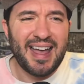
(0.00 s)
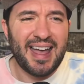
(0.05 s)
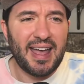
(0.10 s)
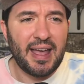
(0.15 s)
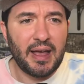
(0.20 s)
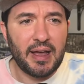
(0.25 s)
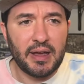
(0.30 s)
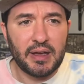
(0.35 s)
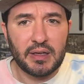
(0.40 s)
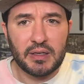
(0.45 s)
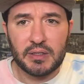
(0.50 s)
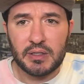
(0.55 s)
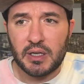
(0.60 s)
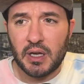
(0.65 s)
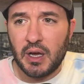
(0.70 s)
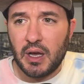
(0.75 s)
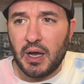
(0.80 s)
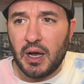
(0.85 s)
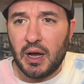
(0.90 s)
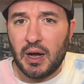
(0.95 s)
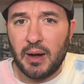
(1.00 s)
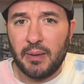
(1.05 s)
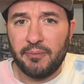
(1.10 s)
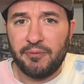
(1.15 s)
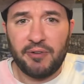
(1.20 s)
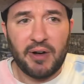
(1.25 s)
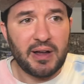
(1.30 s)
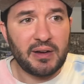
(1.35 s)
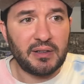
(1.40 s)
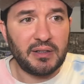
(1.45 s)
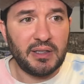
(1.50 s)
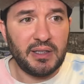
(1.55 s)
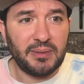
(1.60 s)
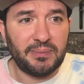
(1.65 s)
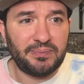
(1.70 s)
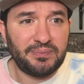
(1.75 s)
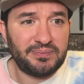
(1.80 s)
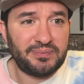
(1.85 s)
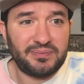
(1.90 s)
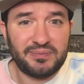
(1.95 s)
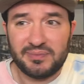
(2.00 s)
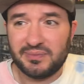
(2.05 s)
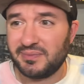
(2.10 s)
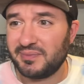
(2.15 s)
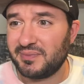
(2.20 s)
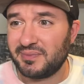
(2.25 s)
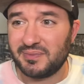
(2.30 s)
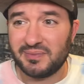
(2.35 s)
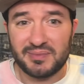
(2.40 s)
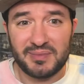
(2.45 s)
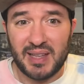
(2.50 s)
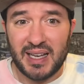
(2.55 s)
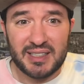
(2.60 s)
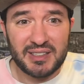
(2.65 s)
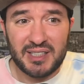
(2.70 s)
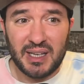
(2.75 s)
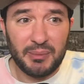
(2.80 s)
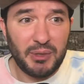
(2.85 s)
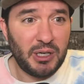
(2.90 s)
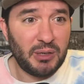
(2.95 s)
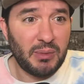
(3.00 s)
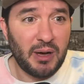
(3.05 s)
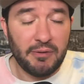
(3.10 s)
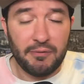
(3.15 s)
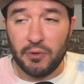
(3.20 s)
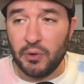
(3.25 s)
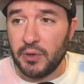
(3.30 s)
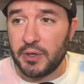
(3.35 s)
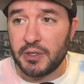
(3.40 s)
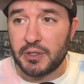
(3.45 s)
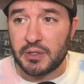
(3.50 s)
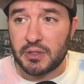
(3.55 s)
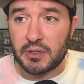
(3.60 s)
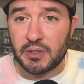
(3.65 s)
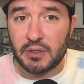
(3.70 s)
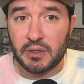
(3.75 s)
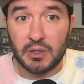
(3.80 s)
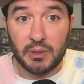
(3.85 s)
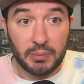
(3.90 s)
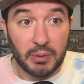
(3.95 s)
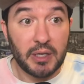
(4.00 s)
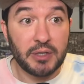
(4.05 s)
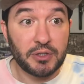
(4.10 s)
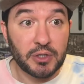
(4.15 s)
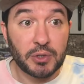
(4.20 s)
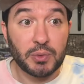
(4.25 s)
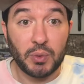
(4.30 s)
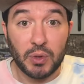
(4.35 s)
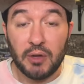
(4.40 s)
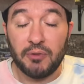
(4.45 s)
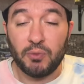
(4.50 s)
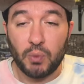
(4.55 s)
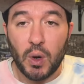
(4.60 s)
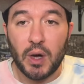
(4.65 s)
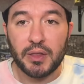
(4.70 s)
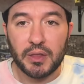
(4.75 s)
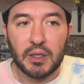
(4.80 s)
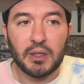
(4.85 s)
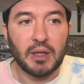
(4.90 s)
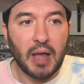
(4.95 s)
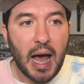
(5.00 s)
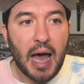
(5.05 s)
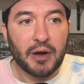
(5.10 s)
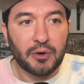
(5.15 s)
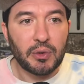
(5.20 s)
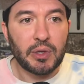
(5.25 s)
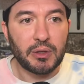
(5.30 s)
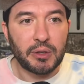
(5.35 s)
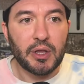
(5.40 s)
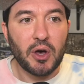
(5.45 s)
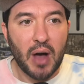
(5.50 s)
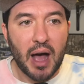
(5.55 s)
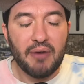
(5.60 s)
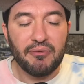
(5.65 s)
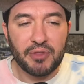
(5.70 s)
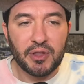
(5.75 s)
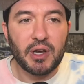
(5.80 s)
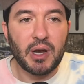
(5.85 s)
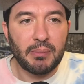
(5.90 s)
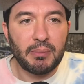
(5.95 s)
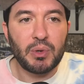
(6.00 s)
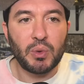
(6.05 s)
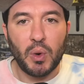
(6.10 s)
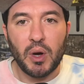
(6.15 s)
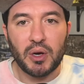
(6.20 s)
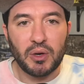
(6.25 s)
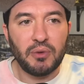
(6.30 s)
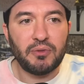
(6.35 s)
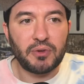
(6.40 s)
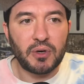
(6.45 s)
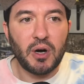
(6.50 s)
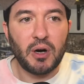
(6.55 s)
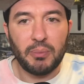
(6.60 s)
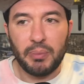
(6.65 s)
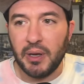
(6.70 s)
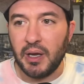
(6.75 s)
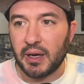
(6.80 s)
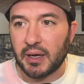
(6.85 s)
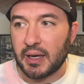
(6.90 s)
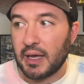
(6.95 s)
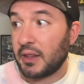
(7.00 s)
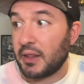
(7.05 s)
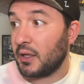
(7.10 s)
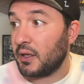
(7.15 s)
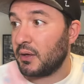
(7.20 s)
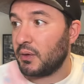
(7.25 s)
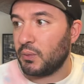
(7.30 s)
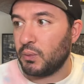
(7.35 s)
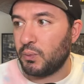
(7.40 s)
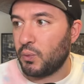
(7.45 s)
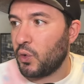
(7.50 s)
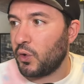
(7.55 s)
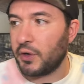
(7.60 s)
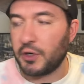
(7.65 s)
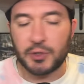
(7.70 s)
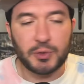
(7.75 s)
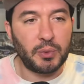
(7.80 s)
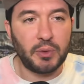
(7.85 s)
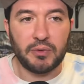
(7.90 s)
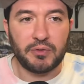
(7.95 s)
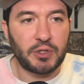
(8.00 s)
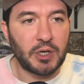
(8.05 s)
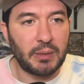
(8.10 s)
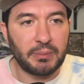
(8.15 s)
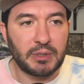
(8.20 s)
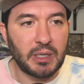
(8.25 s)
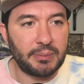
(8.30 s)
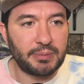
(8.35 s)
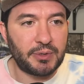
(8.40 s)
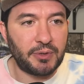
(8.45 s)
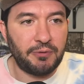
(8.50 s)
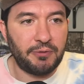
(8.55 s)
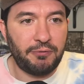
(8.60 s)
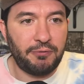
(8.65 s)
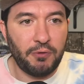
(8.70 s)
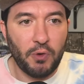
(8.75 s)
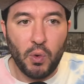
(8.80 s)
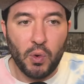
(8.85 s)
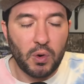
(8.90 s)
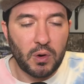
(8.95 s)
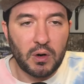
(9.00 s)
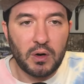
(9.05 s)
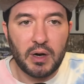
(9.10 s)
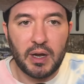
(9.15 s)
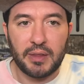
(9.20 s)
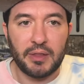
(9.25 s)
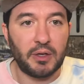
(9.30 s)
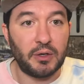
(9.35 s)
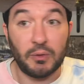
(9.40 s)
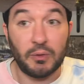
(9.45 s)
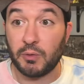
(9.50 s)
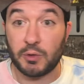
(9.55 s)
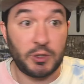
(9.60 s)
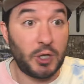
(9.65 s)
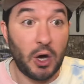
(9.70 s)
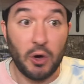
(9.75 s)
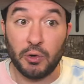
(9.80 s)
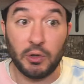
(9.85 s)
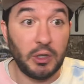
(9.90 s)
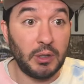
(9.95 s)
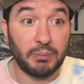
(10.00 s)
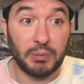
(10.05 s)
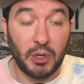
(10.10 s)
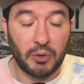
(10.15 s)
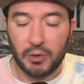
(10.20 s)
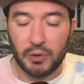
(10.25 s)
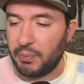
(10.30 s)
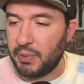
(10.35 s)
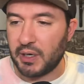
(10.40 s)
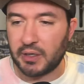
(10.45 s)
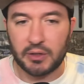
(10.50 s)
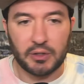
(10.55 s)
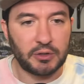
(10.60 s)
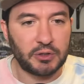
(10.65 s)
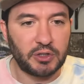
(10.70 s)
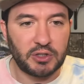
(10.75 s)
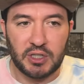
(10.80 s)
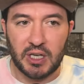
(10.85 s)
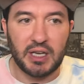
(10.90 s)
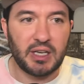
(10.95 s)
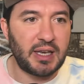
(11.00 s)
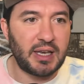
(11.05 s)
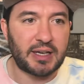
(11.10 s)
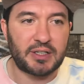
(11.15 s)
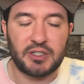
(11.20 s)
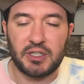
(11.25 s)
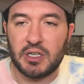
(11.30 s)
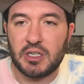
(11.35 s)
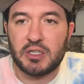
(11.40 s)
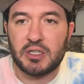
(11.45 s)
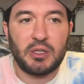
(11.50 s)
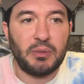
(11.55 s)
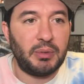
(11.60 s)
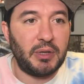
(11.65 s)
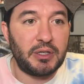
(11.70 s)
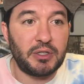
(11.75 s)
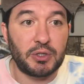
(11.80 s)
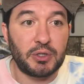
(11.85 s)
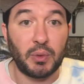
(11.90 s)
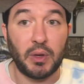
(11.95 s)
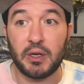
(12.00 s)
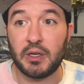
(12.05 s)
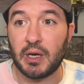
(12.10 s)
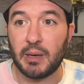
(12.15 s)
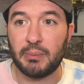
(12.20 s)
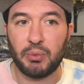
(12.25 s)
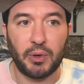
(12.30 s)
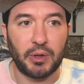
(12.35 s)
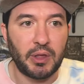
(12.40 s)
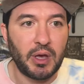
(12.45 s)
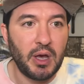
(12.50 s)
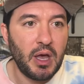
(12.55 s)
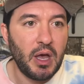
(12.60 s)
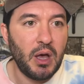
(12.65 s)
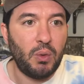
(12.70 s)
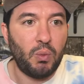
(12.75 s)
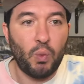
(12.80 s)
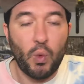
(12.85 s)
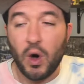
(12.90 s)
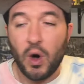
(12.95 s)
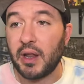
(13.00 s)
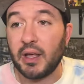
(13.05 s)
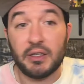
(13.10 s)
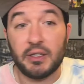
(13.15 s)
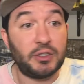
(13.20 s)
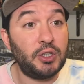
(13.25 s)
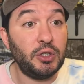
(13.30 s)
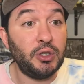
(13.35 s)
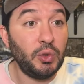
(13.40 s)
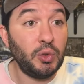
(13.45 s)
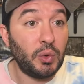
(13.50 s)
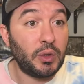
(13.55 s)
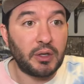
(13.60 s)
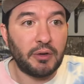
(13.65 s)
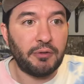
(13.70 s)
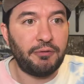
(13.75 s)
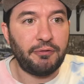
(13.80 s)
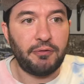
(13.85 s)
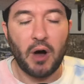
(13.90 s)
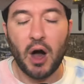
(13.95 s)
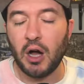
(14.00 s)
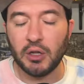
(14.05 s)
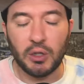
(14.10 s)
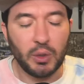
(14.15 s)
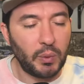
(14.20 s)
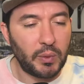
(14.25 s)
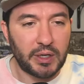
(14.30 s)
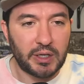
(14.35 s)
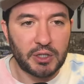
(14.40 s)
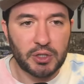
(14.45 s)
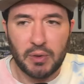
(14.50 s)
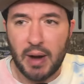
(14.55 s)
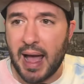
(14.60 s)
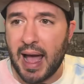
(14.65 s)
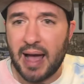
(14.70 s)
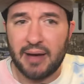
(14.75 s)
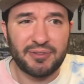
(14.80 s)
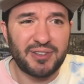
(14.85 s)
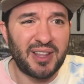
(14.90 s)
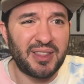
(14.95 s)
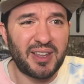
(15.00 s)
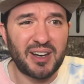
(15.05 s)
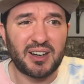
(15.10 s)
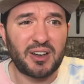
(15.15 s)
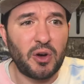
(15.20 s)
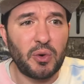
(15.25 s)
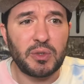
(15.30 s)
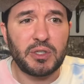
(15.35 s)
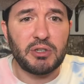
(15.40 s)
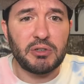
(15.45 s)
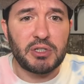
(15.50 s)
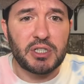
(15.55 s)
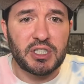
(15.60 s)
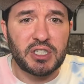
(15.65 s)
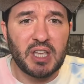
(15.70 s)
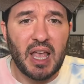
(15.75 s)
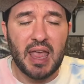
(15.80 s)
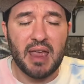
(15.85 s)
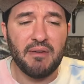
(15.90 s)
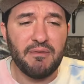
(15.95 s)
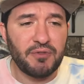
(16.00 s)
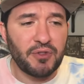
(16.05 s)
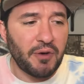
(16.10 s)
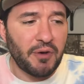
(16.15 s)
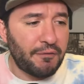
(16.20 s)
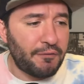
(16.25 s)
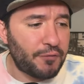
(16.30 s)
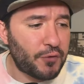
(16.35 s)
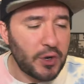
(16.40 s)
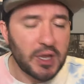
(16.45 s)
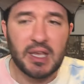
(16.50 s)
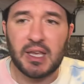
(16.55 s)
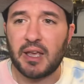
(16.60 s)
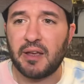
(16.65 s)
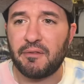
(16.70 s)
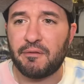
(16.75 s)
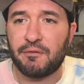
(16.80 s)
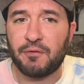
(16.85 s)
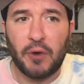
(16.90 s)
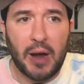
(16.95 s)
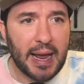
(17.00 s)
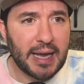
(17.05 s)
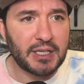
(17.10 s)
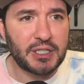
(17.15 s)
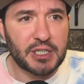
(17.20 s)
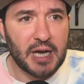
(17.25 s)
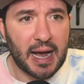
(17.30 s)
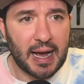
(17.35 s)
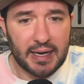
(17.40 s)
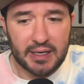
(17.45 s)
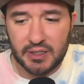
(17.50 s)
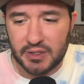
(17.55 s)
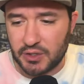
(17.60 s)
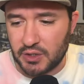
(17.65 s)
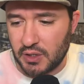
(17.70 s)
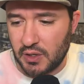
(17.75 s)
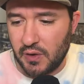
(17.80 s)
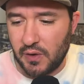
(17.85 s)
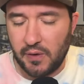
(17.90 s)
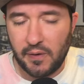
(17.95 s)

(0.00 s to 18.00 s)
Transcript: And finally, next time you hear my voice, the Blazers will have won the lottery and they'll have the number one overall pick. And the Warriors will have jumped up to 4 and they'll totally blow the pick. They'll stink next season. The Blazers will end up with 1 and 2 in the following draft. And they're going to save the freaking franchise.